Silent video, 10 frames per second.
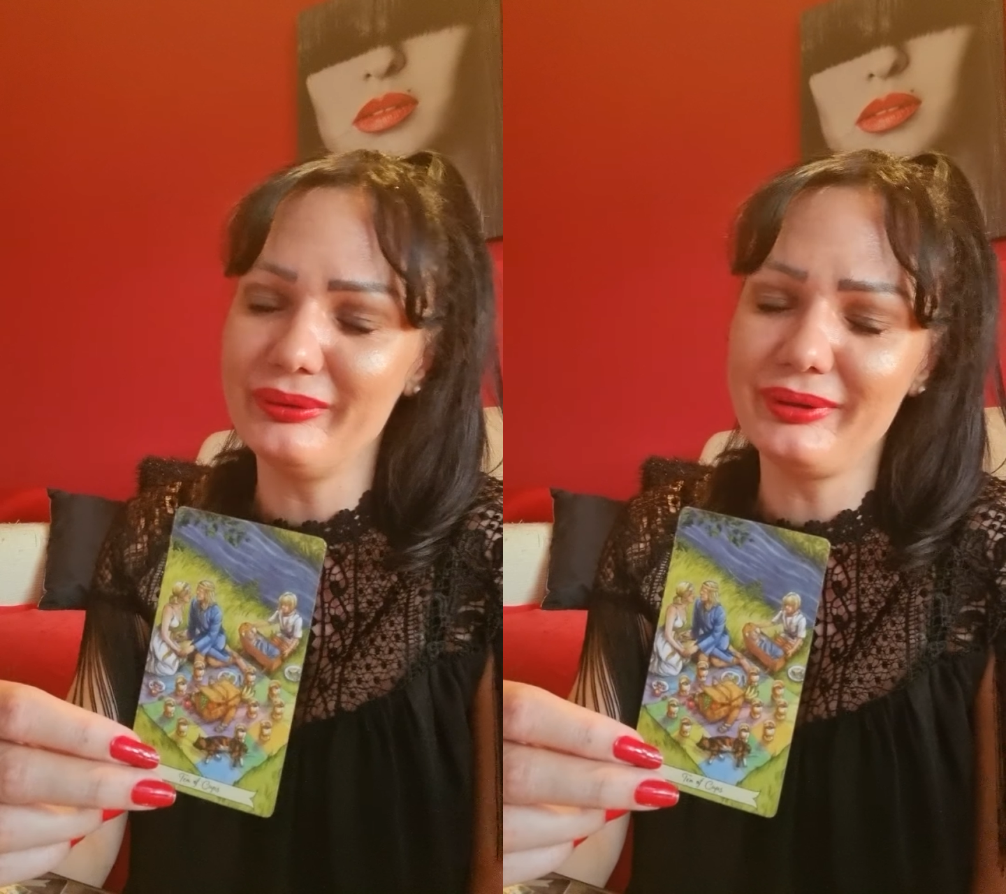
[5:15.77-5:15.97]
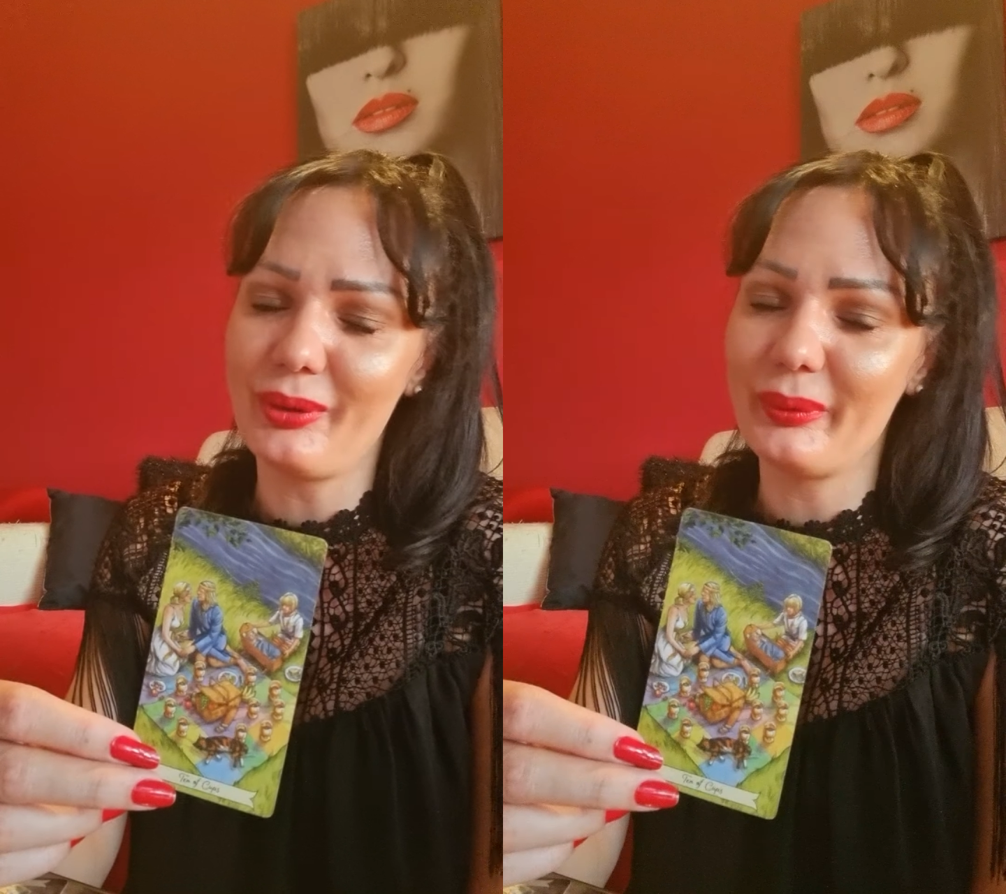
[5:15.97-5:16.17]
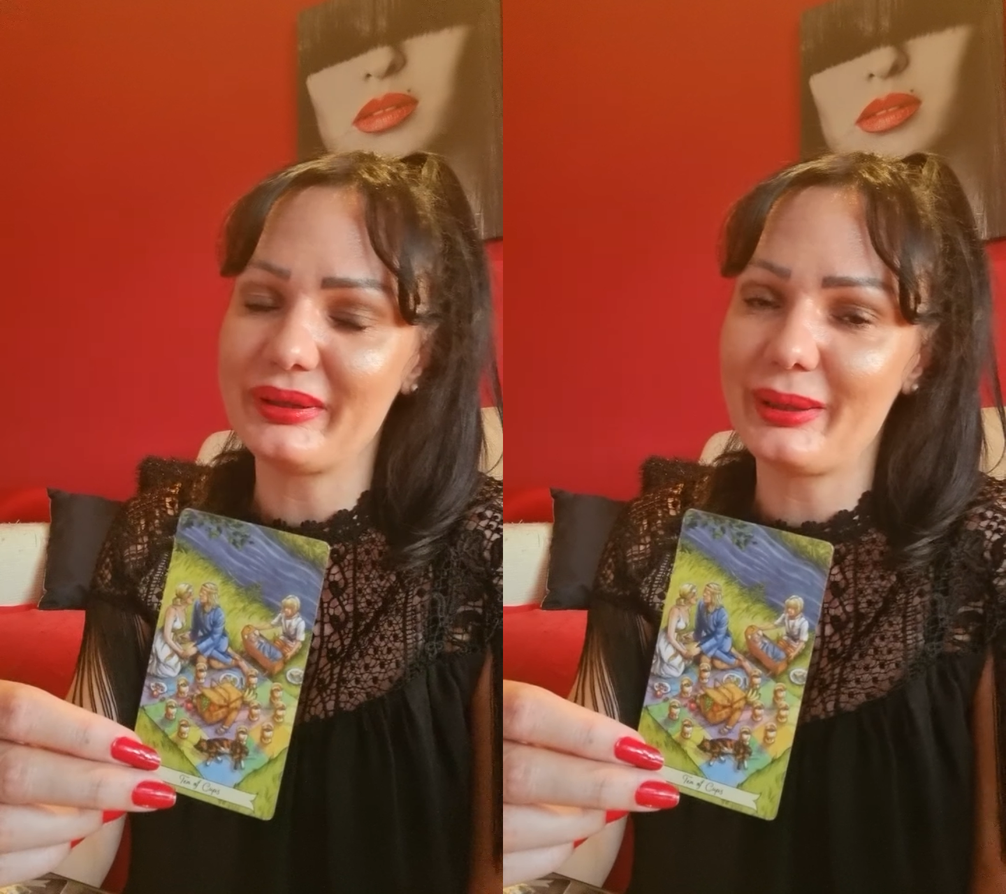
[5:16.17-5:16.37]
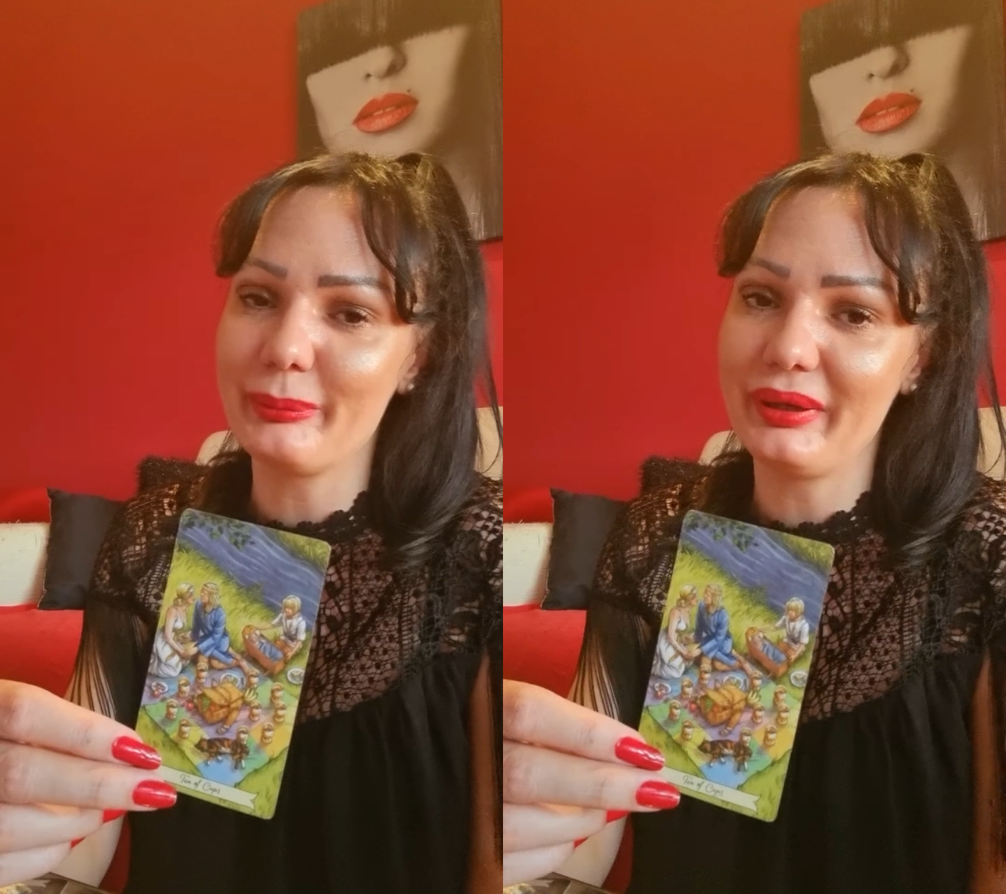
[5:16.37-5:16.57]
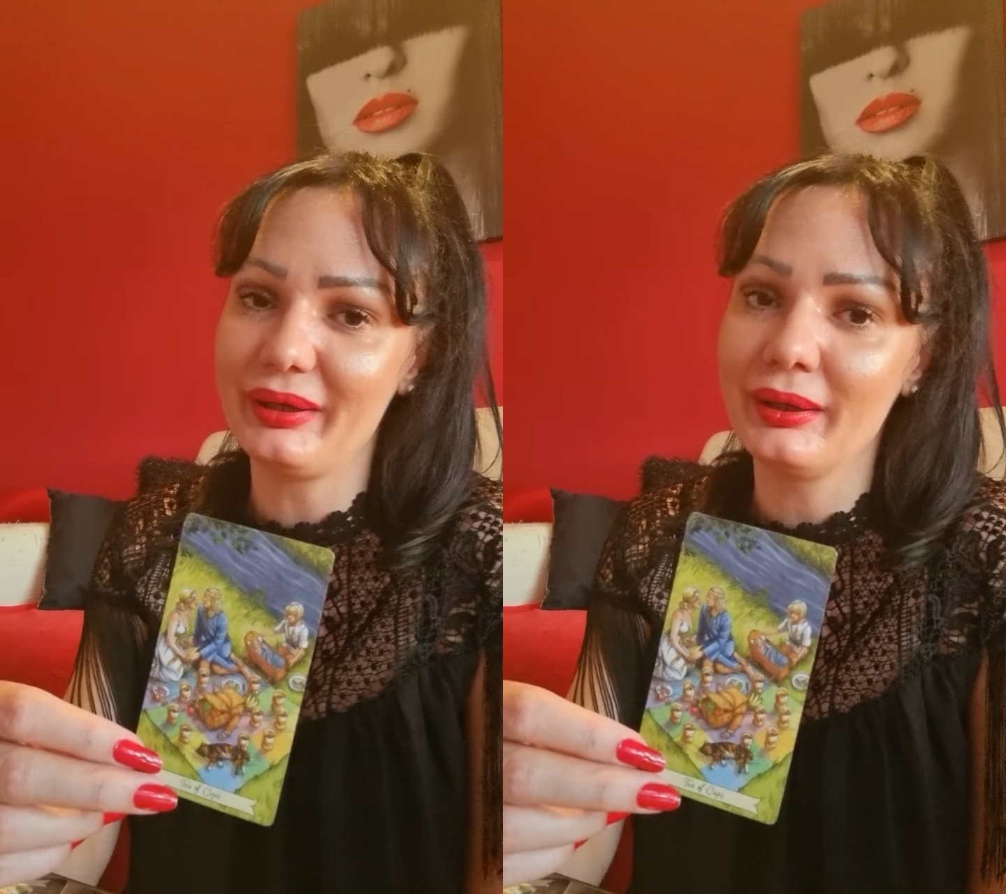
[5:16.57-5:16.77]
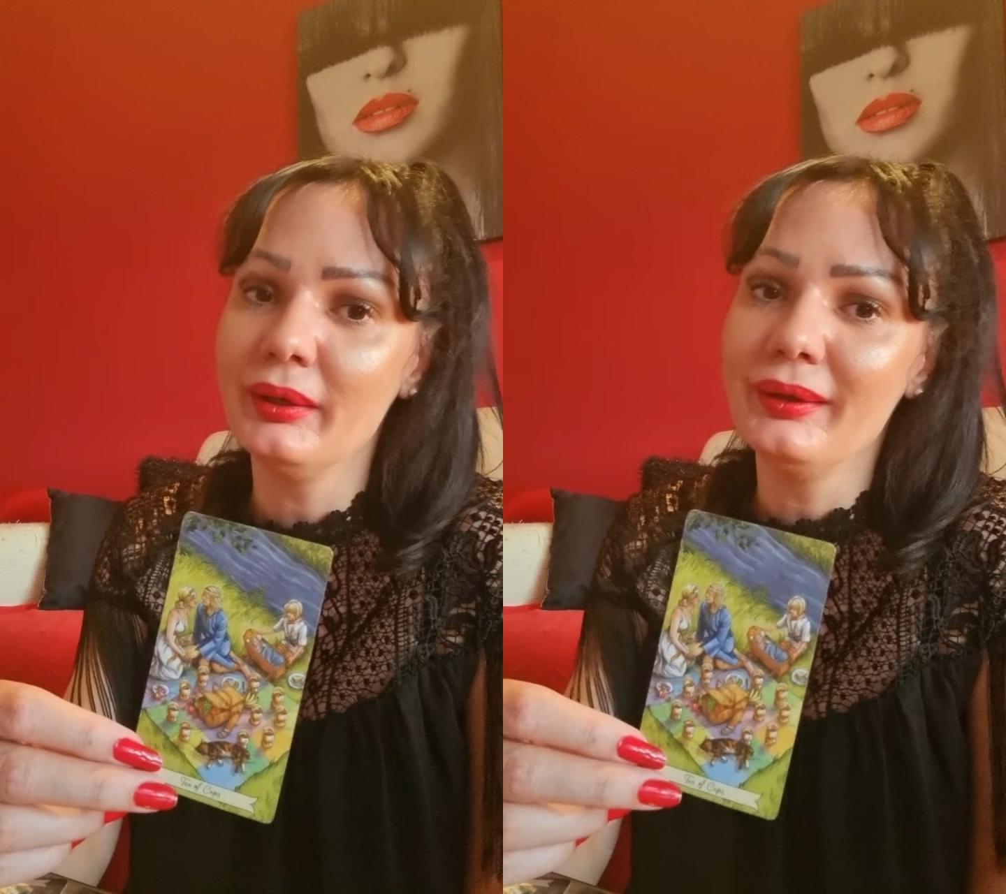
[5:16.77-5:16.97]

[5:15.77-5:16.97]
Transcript: You know what I mean.